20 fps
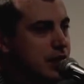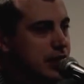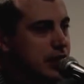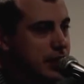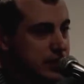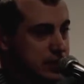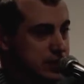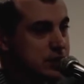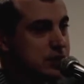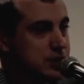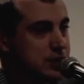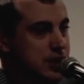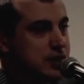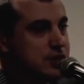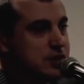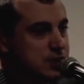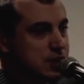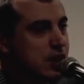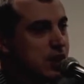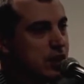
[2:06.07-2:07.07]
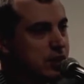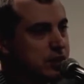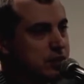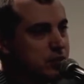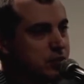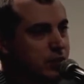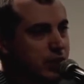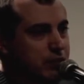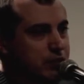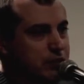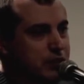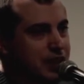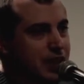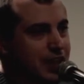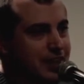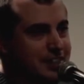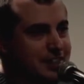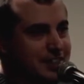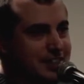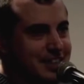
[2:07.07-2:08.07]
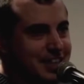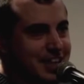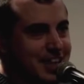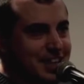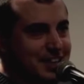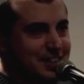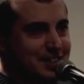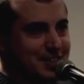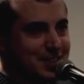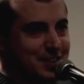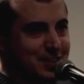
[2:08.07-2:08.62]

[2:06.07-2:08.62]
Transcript: it's locked away for 90 days.